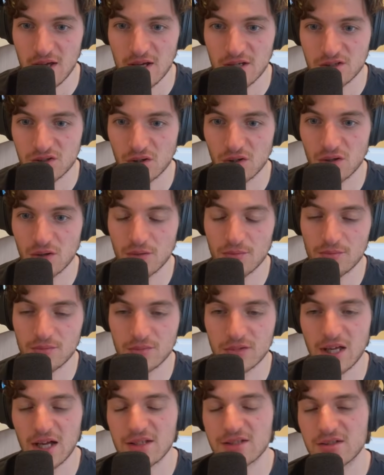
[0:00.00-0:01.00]
So
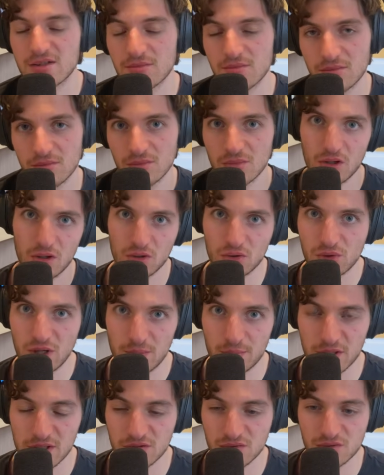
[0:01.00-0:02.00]
that's a
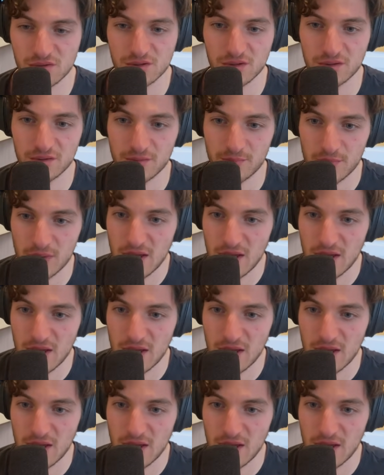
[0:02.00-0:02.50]
great place to start.